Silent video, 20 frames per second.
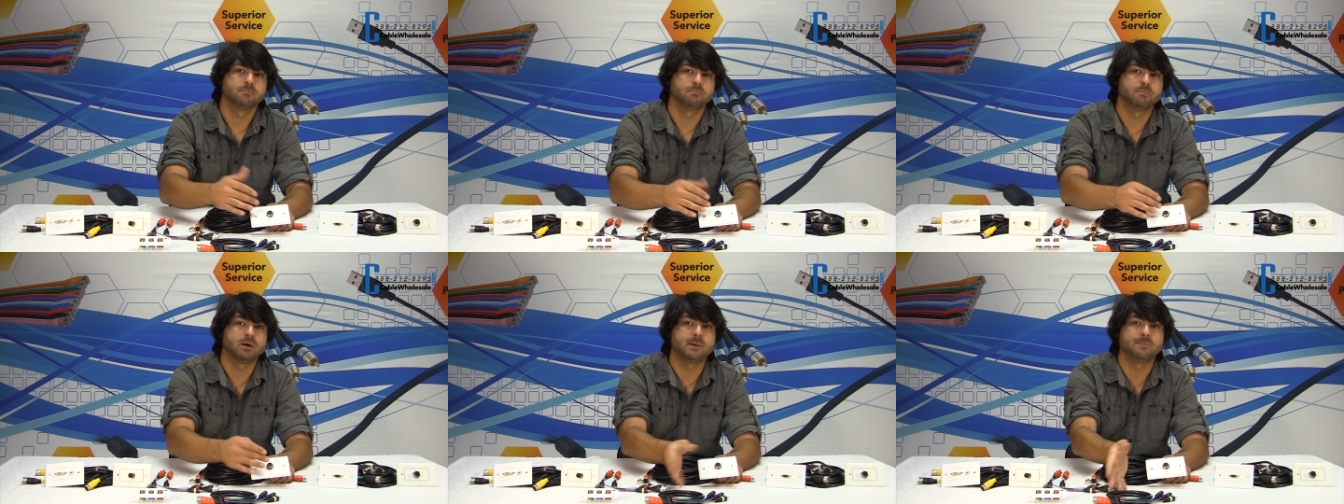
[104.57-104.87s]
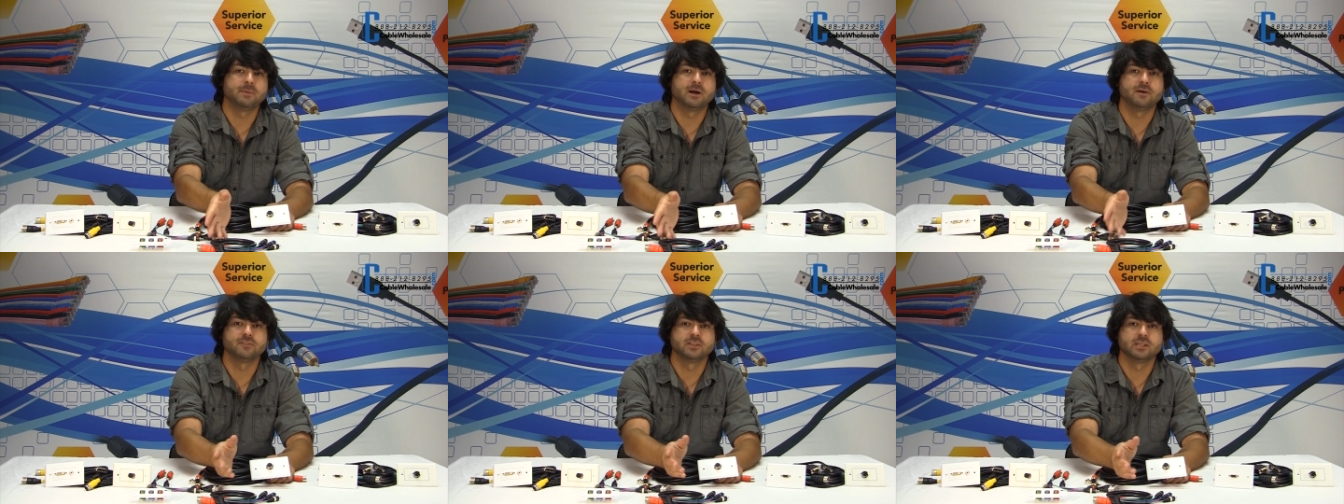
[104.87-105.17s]

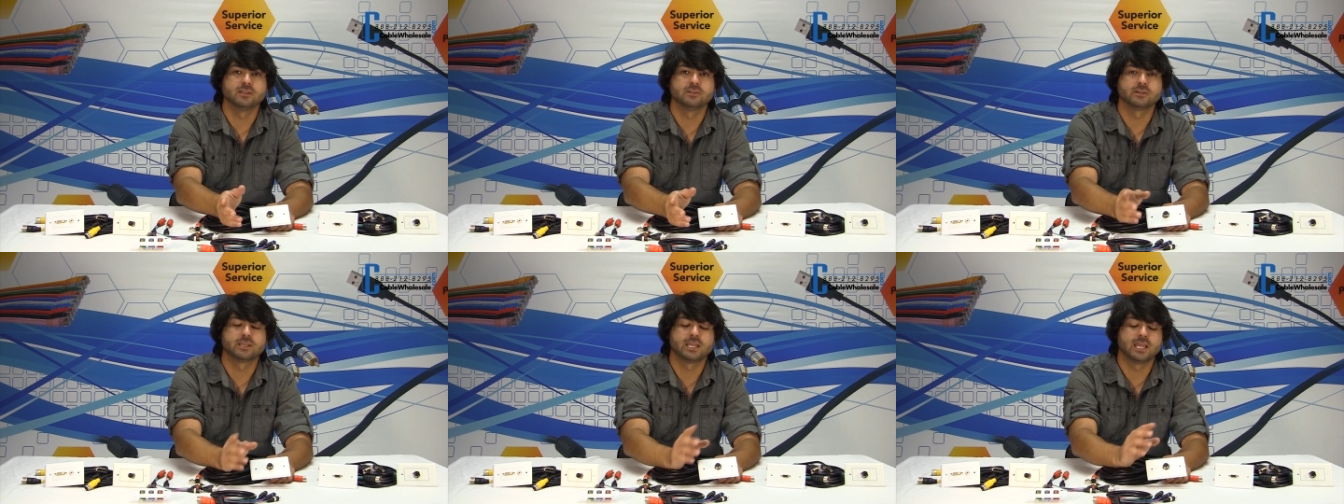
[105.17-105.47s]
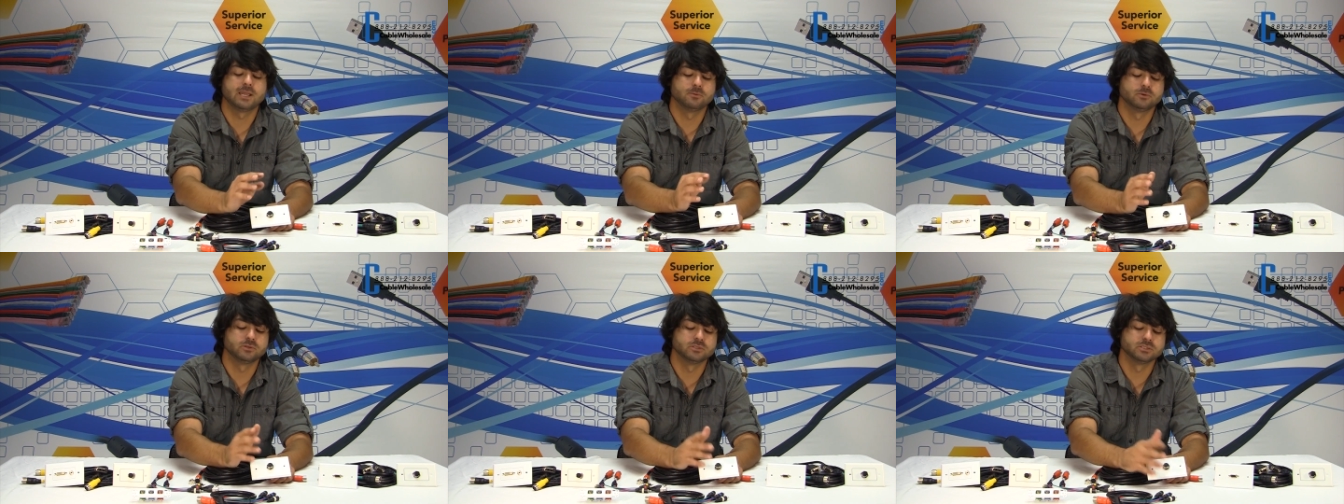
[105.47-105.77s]
pop off the other
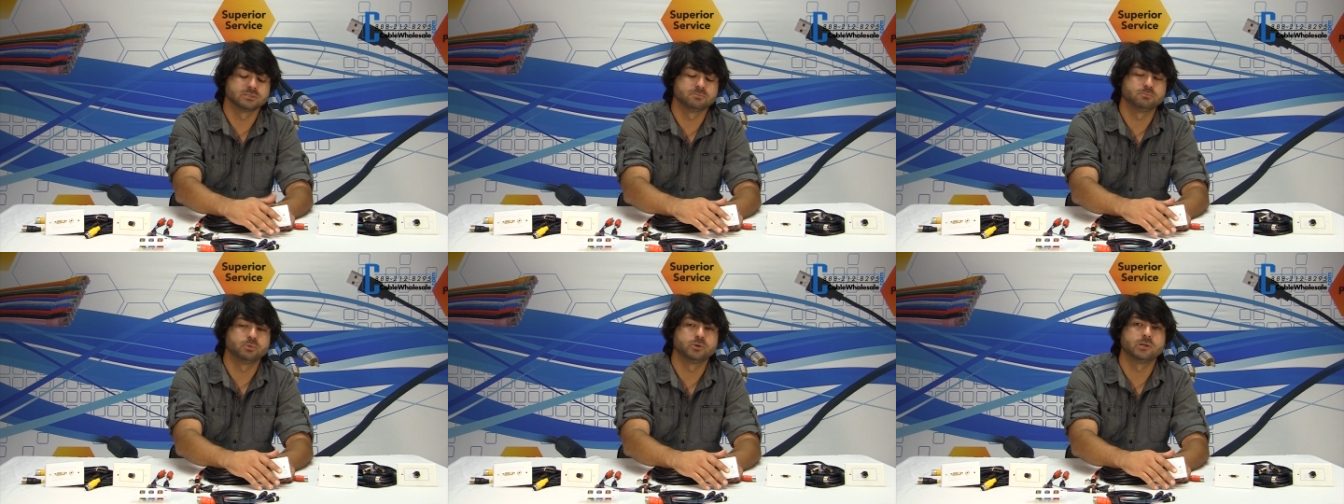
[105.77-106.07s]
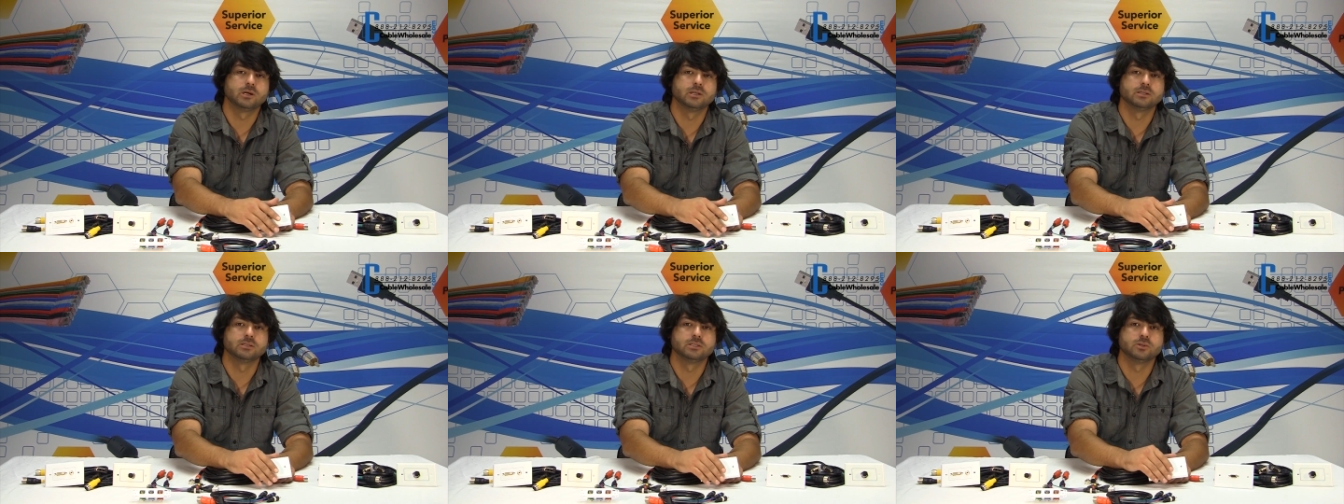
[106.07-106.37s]
cables, put
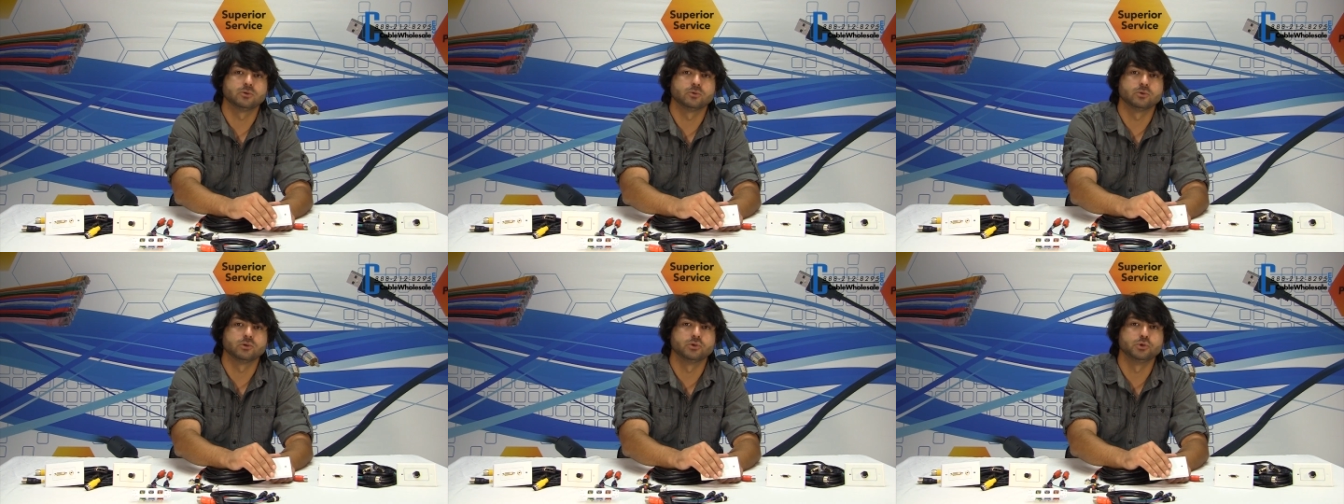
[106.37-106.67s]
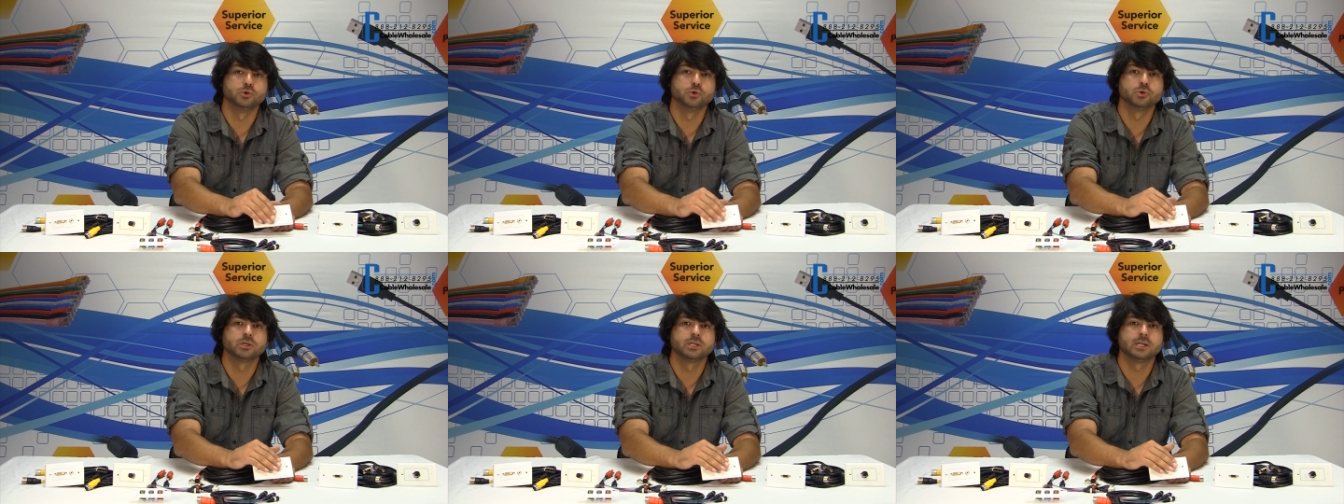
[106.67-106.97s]
on your
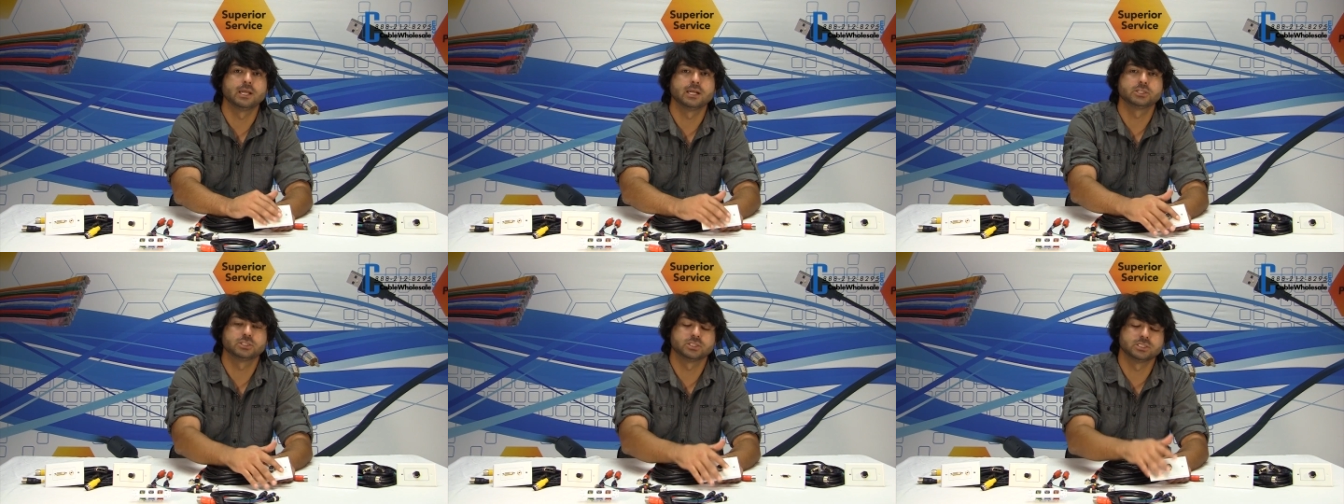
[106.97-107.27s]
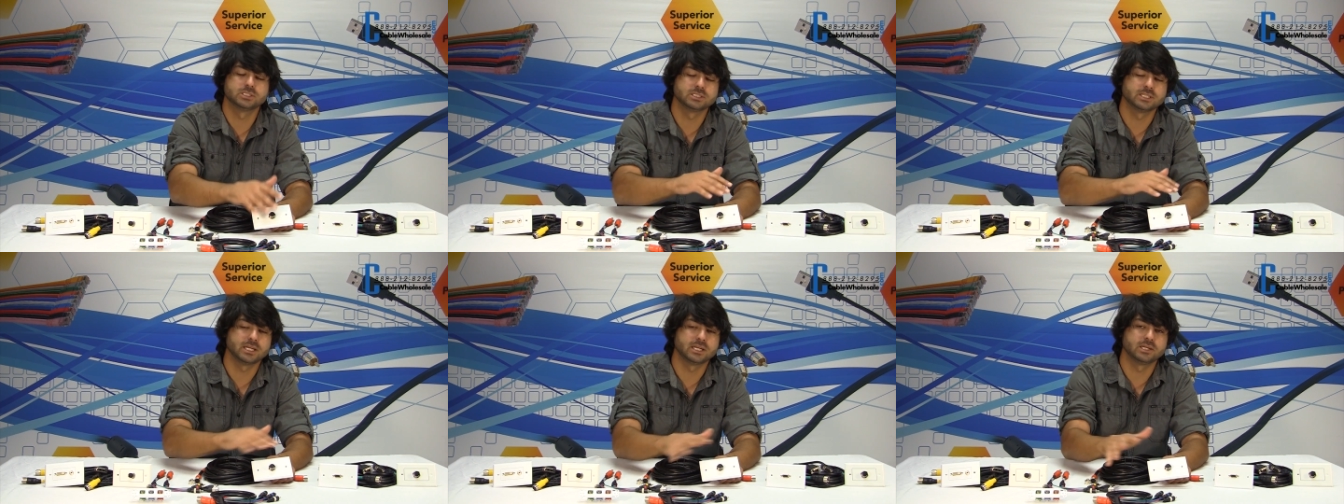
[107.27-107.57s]
new
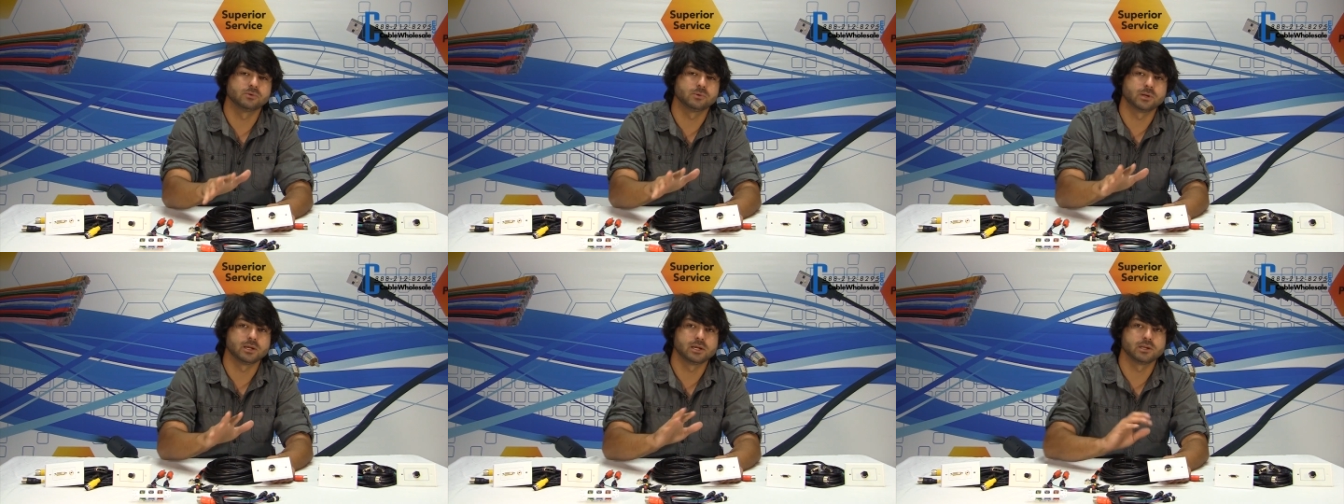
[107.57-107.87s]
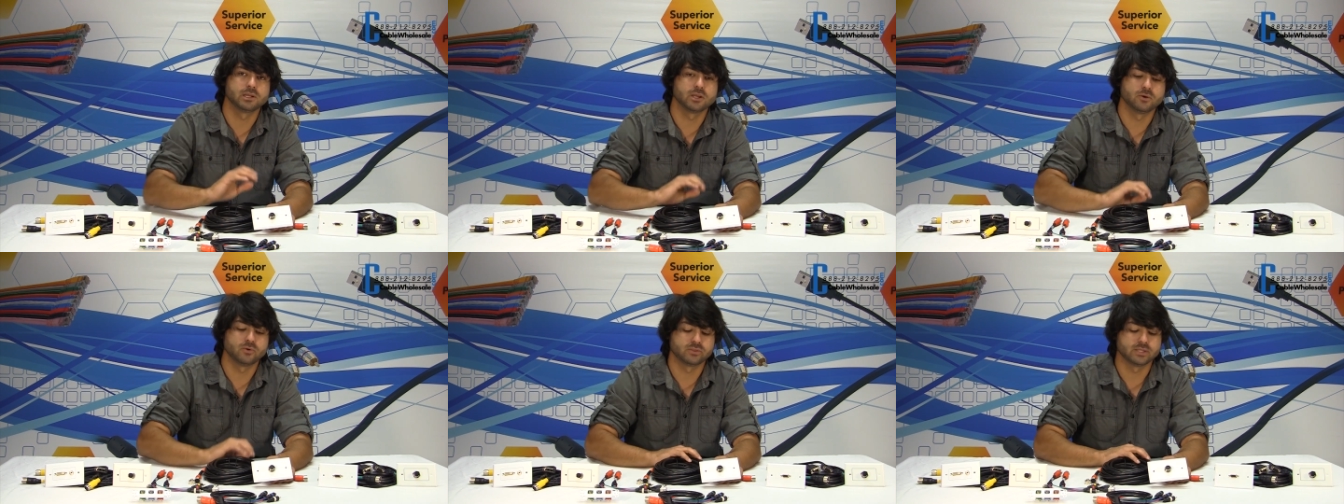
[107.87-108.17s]
connections, and you're ready
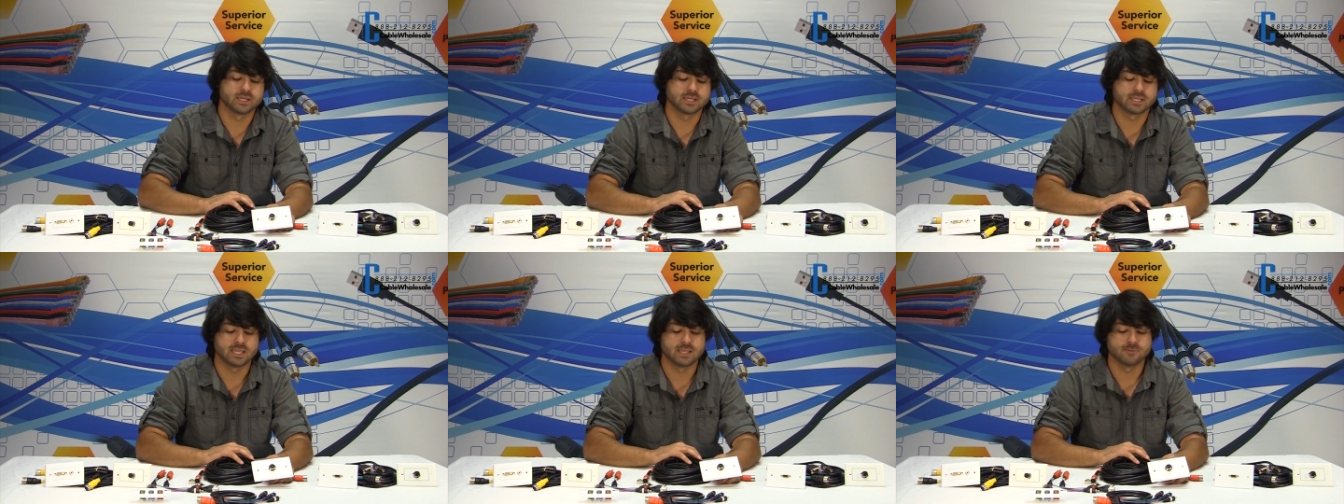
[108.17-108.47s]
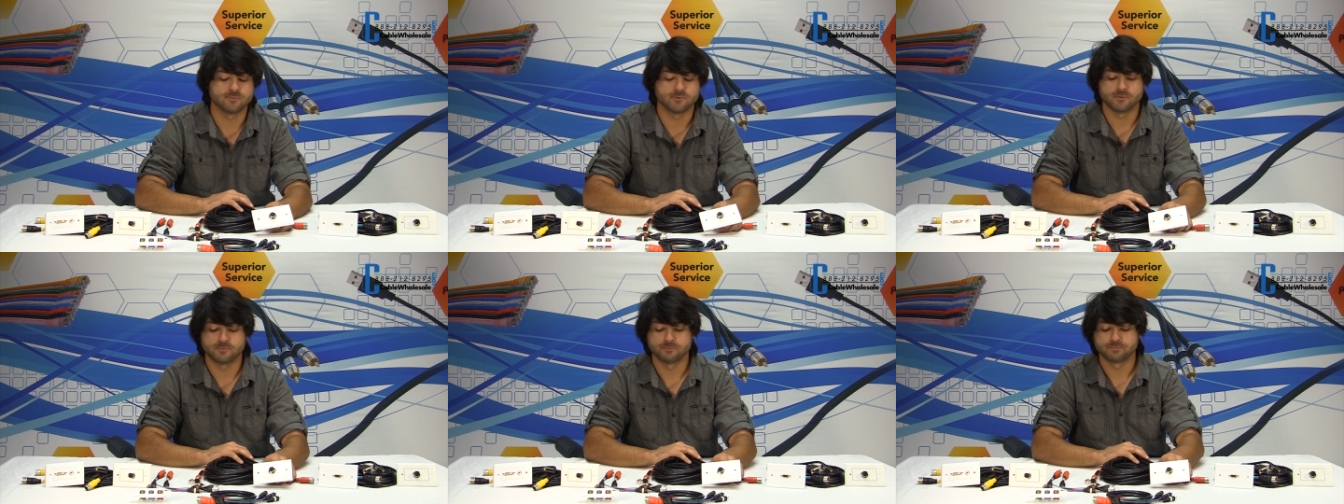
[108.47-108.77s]
to go with that
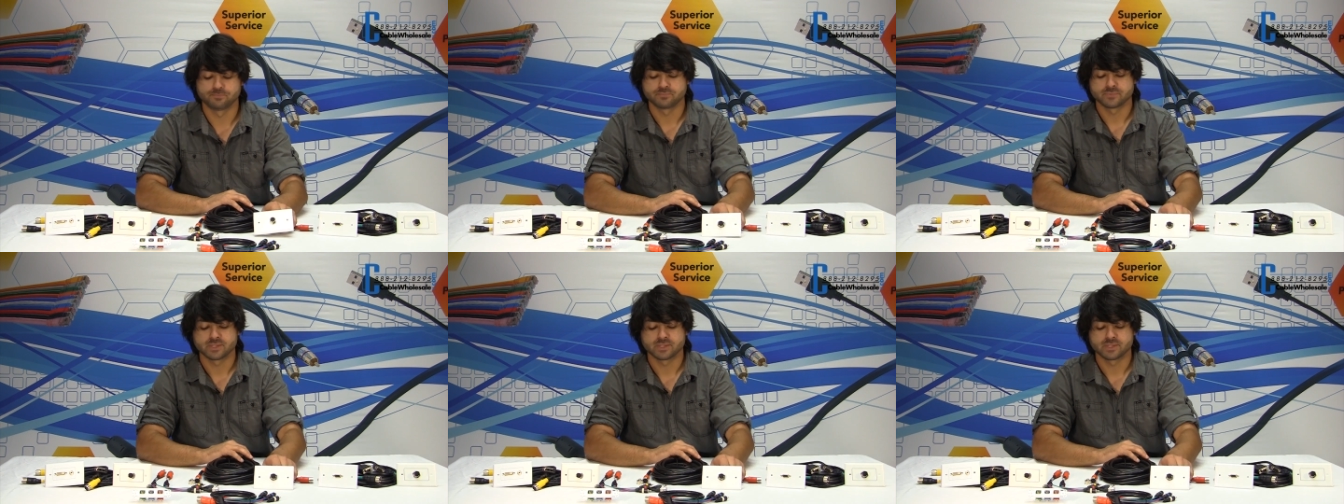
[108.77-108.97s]
cable.